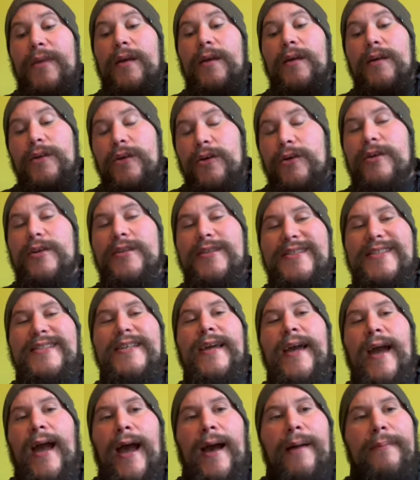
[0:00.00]
You can see
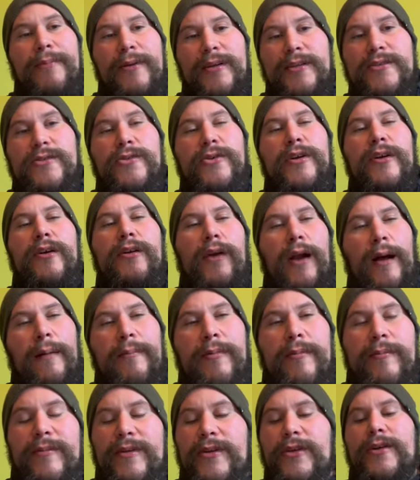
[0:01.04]
it happening, so you can grab
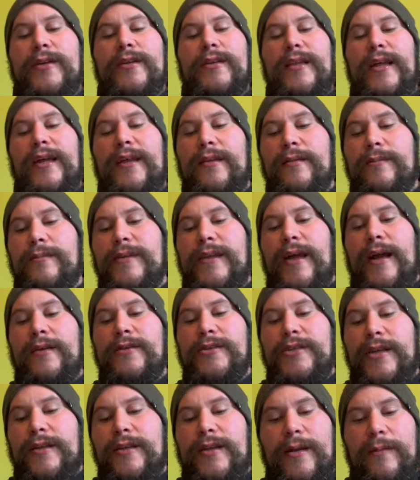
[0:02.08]
them and you can lay them down
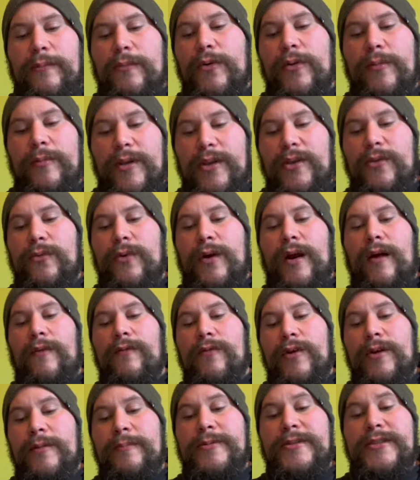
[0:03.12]
gently and put them in the
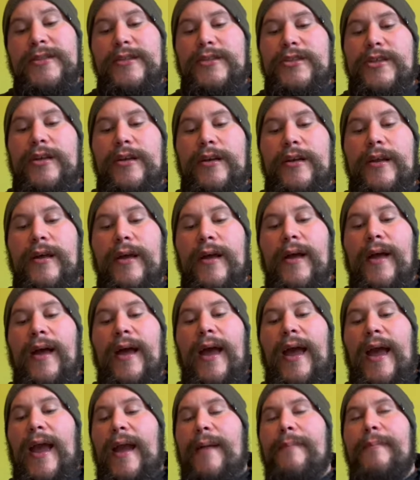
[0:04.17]
recovery position.
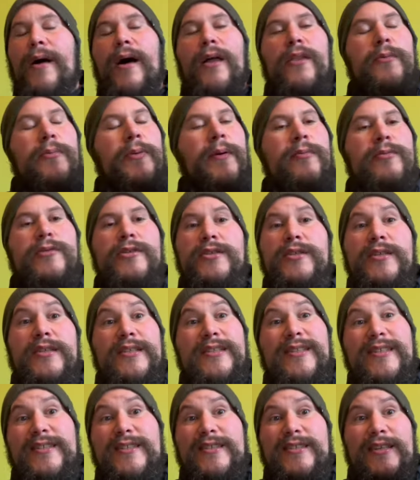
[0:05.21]
Other people just need
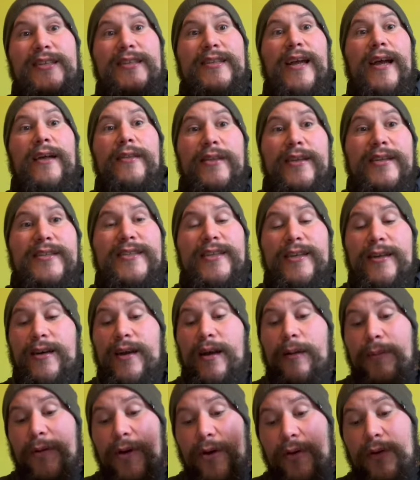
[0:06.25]
to sit down. They see it
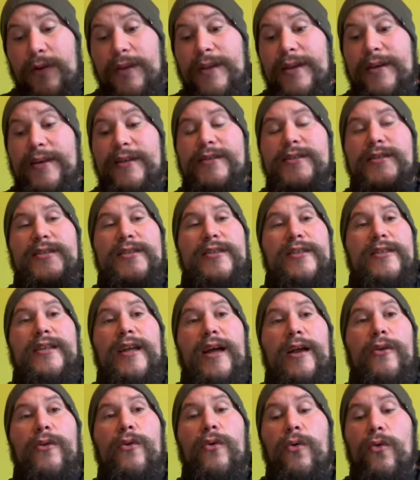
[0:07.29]
coming on and they need to sit down,
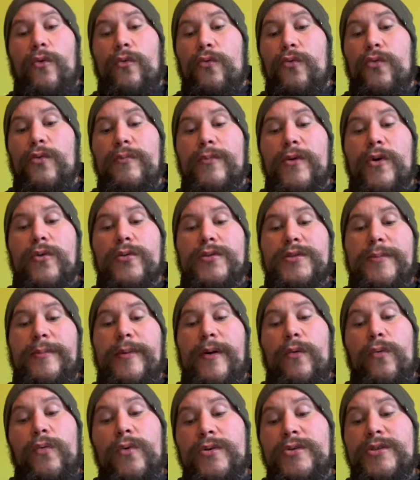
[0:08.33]
and the whole room goes a
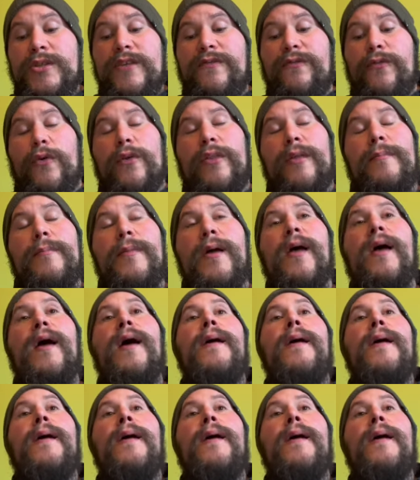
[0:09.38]
bit woozy for them.